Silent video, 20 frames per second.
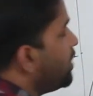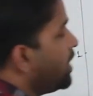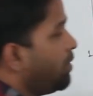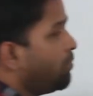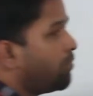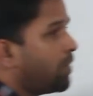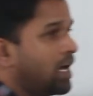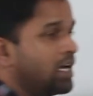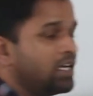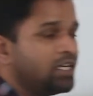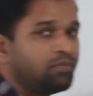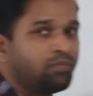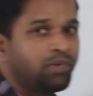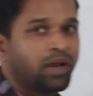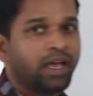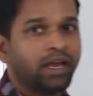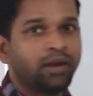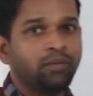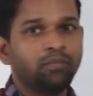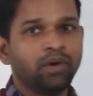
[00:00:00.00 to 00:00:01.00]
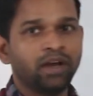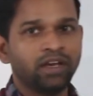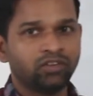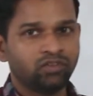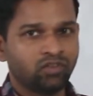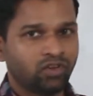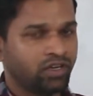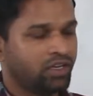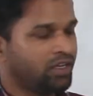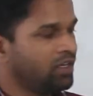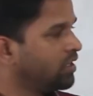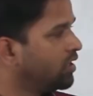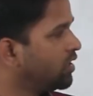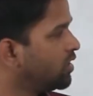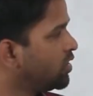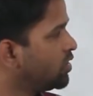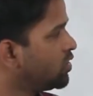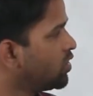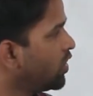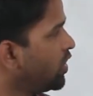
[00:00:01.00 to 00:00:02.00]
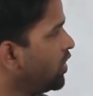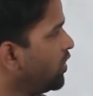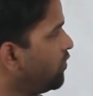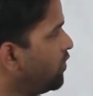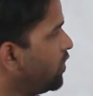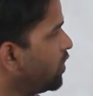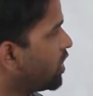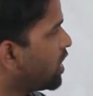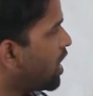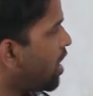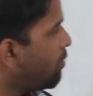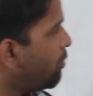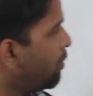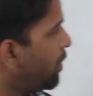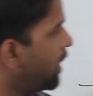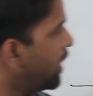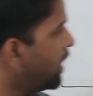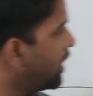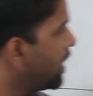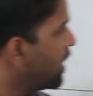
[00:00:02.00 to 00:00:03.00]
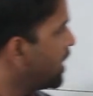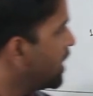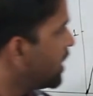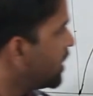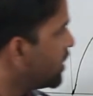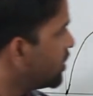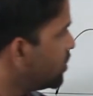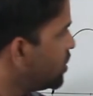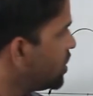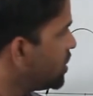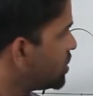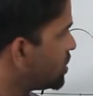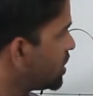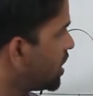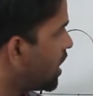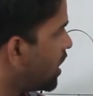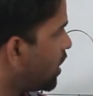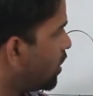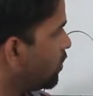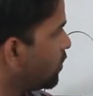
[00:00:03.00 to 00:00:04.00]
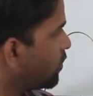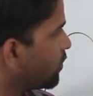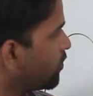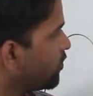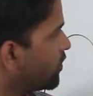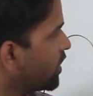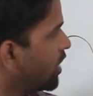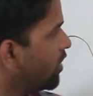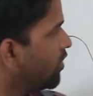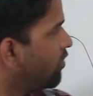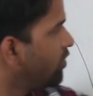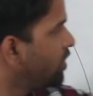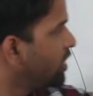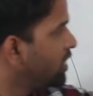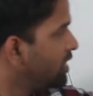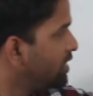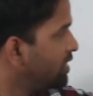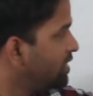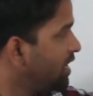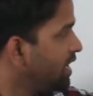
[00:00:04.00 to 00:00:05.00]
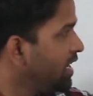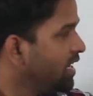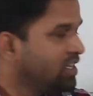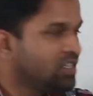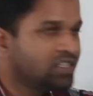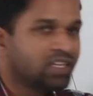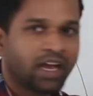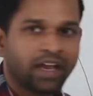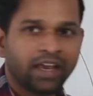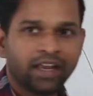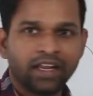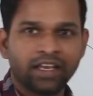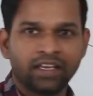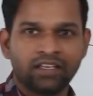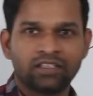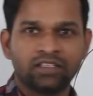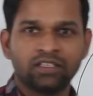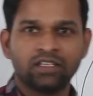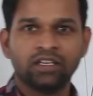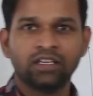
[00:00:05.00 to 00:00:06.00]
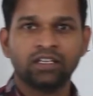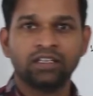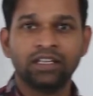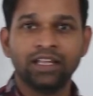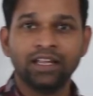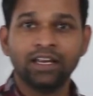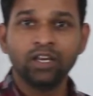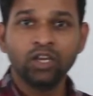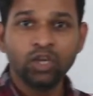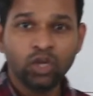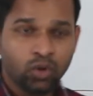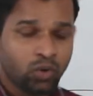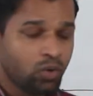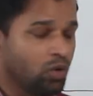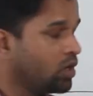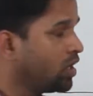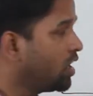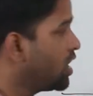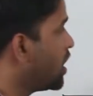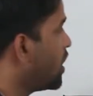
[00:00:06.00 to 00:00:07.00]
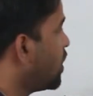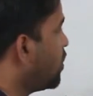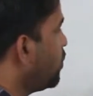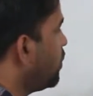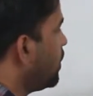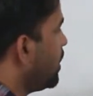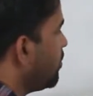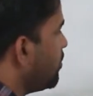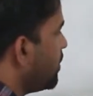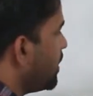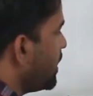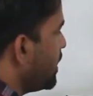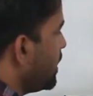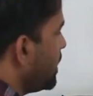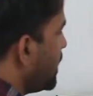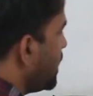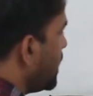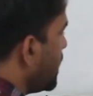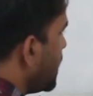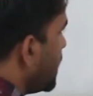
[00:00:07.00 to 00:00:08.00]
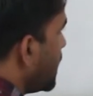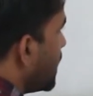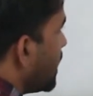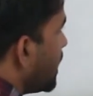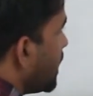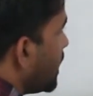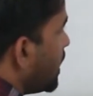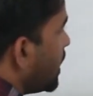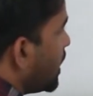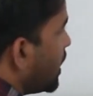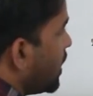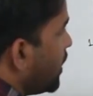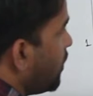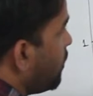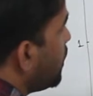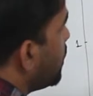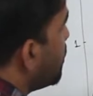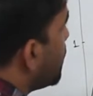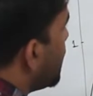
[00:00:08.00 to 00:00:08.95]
be multiplied by 3. So if you compare this curve with 3 sine x, the new curve will be, if you